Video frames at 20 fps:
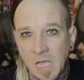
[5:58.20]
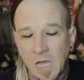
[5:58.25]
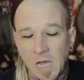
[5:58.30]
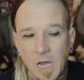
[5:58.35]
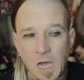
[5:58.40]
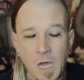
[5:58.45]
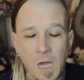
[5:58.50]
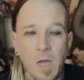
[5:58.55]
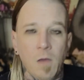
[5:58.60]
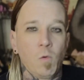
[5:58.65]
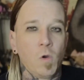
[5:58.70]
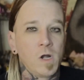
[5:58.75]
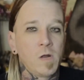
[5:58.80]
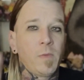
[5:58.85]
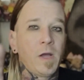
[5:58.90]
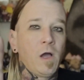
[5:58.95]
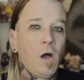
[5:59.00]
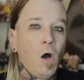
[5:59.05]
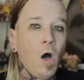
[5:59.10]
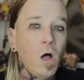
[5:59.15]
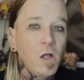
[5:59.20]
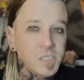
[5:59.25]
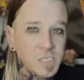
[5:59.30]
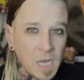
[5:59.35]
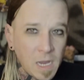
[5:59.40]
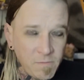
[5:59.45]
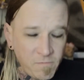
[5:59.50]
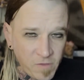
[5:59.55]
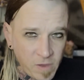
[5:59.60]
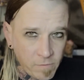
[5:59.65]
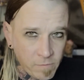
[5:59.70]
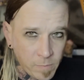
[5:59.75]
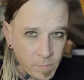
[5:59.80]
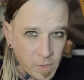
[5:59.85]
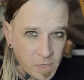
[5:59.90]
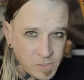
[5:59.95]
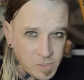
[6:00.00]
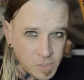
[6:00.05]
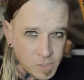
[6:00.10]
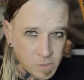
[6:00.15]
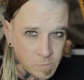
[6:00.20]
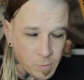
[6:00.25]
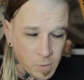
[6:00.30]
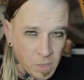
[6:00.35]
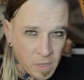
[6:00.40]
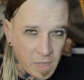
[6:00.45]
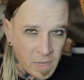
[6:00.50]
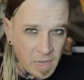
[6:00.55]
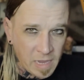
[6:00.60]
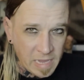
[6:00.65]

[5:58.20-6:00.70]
One of my all-time favorite places to play